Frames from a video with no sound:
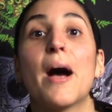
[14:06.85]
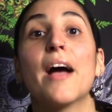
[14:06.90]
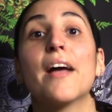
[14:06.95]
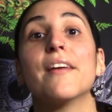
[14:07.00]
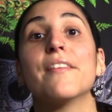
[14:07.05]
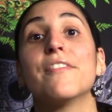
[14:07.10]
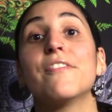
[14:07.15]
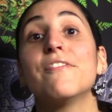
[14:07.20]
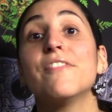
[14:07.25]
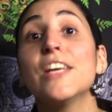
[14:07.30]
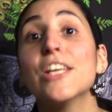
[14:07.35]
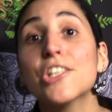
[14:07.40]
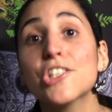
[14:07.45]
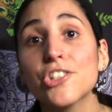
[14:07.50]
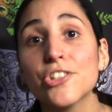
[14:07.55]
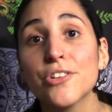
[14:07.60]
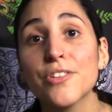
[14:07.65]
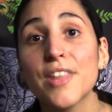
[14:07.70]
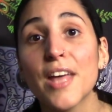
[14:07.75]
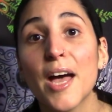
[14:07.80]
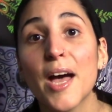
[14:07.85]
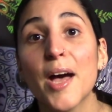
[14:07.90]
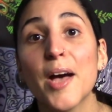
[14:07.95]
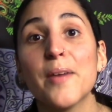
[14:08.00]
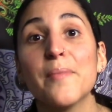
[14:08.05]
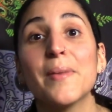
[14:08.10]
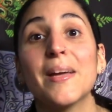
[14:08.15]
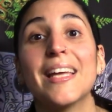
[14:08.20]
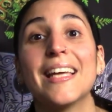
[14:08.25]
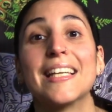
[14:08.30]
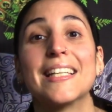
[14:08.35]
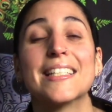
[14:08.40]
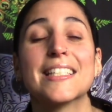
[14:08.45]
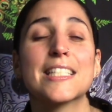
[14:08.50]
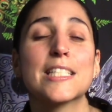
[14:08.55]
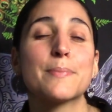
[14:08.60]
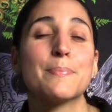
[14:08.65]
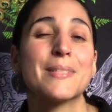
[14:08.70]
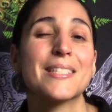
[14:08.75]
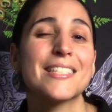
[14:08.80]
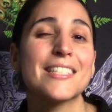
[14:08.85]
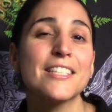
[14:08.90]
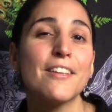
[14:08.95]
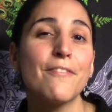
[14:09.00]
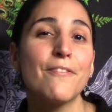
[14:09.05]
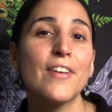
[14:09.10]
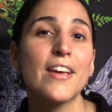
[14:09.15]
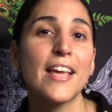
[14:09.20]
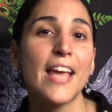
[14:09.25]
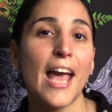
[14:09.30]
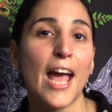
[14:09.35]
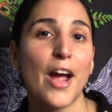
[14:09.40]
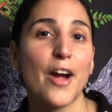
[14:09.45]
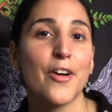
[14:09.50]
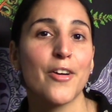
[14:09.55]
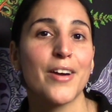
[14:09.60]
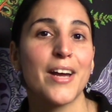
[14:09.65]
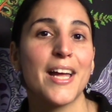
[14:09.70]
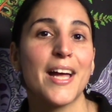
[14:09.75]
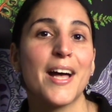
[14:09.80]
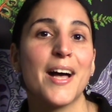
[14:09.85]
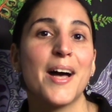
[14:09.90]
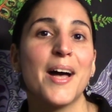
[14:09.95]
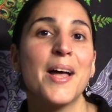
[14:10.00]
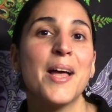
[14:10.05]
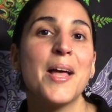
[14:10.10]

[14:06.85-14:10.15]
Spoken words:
I feature them in a specific area